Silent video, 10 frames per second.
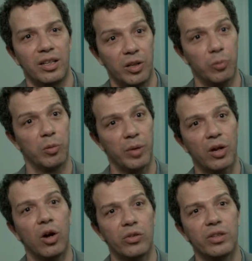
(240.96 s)
that there will be
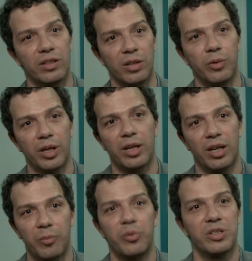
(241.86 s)
content that we
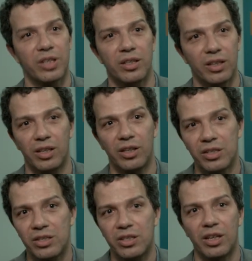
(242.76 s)
can present in
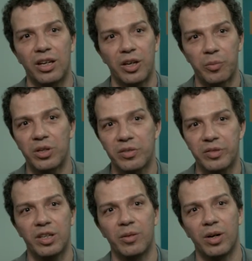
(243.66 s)
this
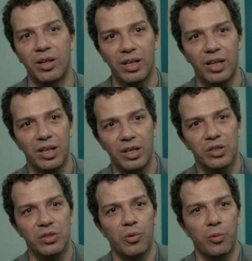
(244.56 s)
immersive cinema.
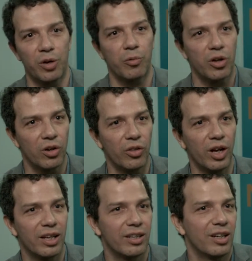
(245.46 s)
So we are working on
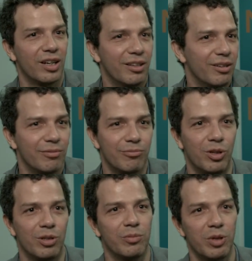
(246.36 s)
that, and
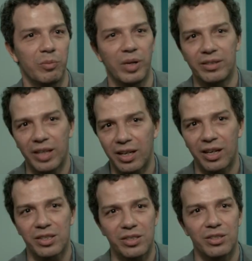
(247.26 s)
well, it might take
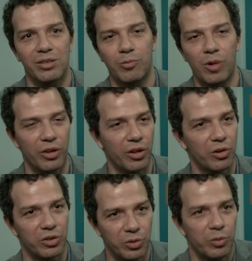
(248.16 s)
us 1
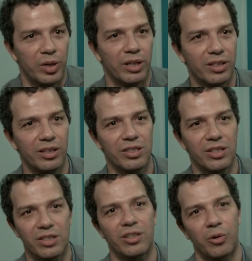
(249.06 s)
year or two, but this
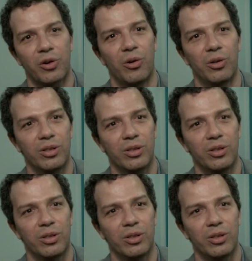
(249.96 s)
is our goal.